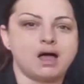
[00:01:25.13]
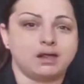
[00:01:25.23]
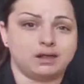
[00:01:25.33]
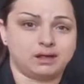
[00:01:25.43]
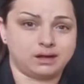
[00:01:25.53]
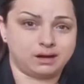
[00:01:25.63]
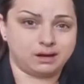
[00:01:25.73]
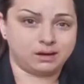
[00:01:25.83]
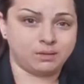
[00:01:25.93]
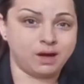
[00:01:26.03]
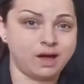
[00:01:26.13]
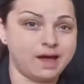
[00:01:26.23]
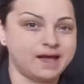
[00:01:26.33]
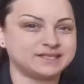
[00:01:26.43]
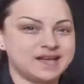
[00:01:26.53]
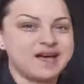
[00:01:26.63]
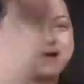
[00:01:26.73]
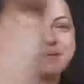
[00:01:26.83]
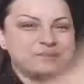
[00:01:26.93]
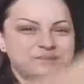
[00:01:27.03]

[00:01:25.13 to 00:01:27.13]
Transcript: There was a